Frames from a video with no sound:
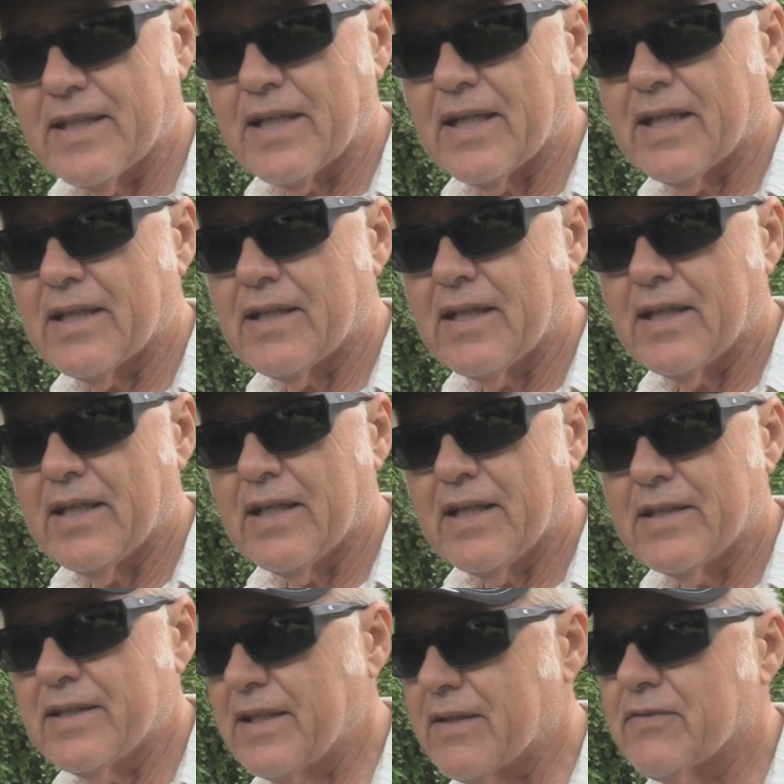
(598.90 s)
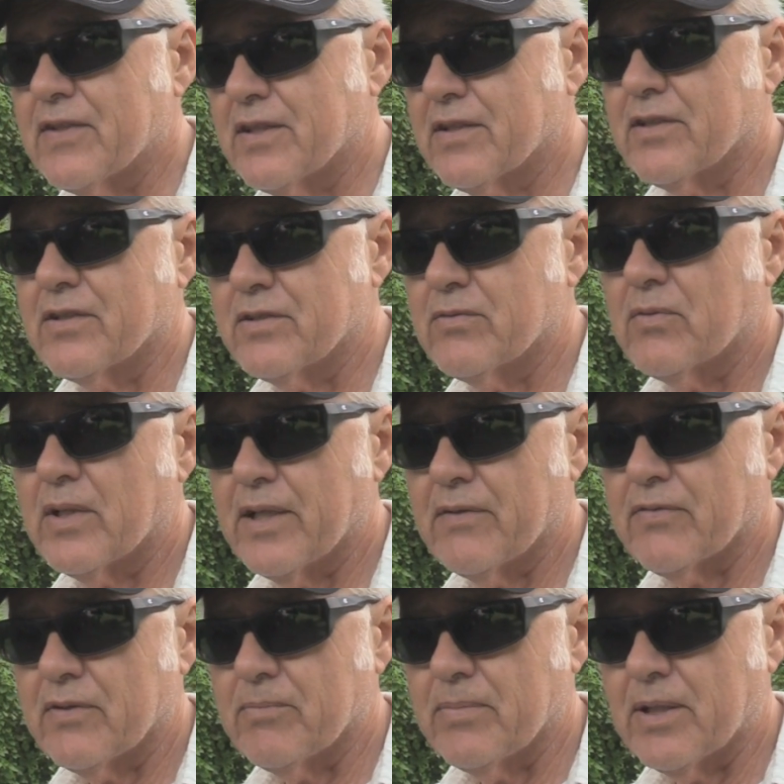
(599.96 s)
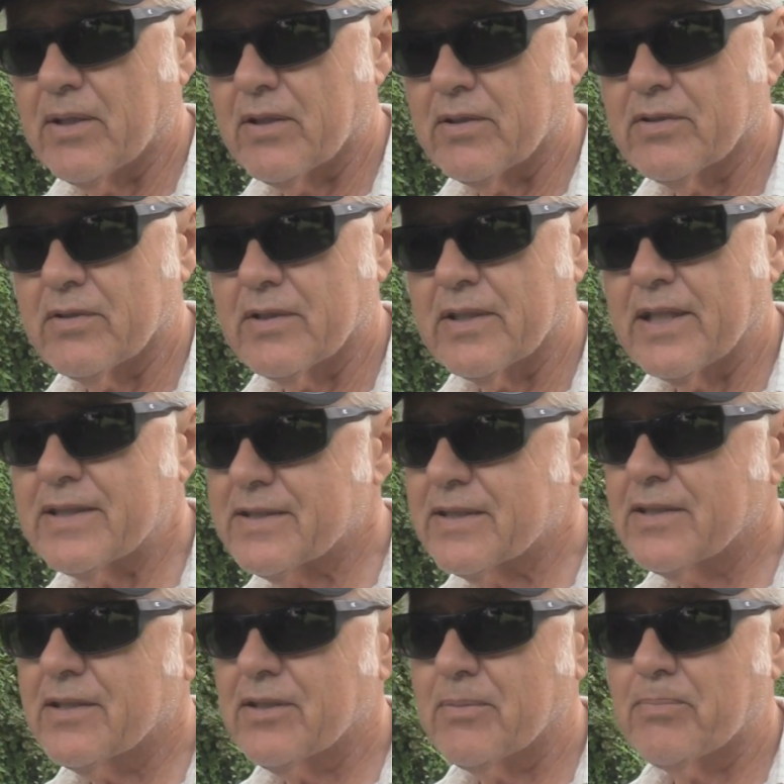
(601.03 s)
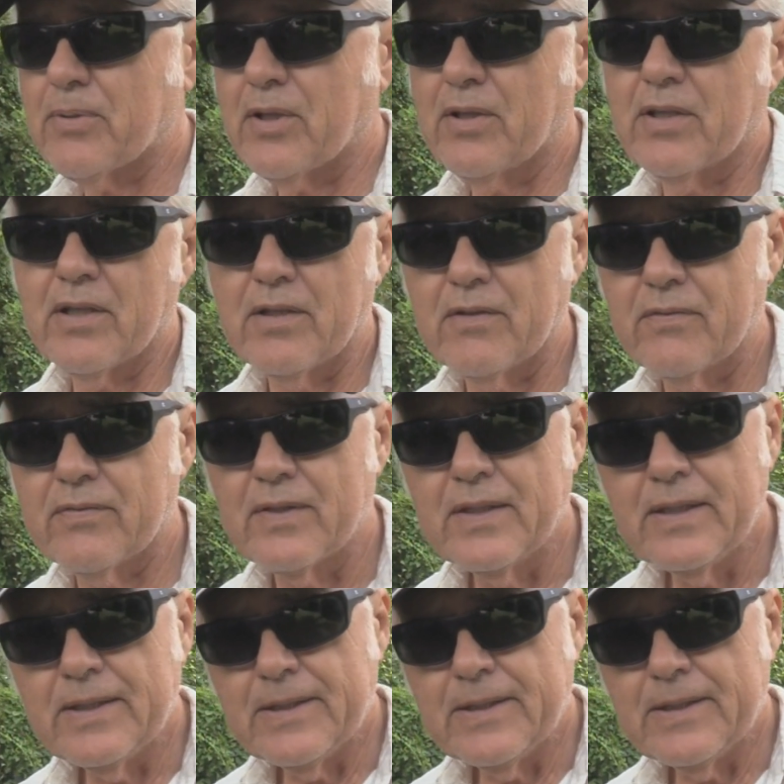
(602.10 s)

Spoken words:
got a definite good rifle barrel to it. That's another part of